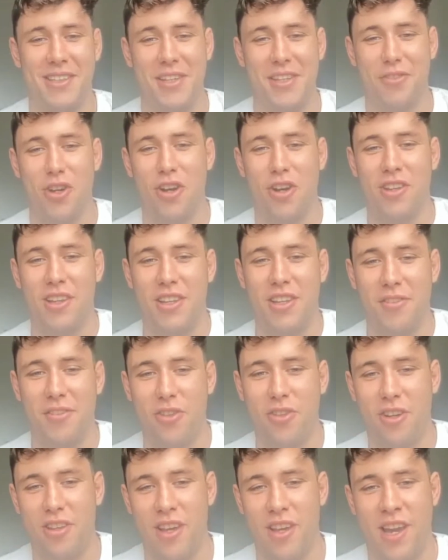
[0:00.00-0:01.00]
You've got
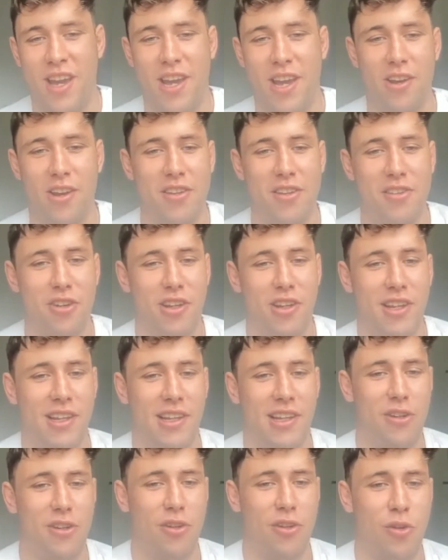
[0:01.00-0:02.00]
the hair. He's got like a
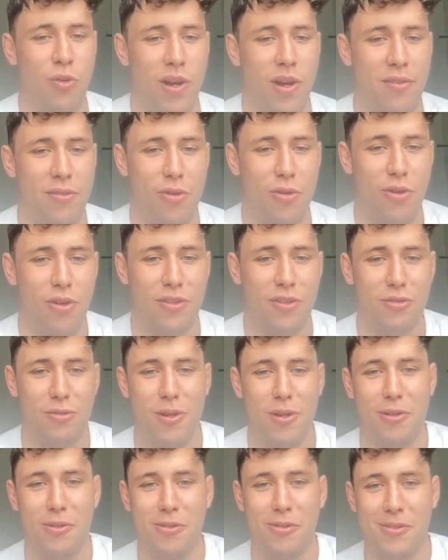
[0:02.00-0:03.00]
little quiff going as
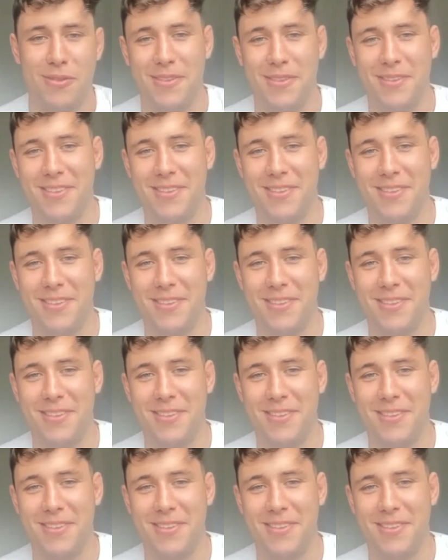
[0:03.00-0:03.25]
well.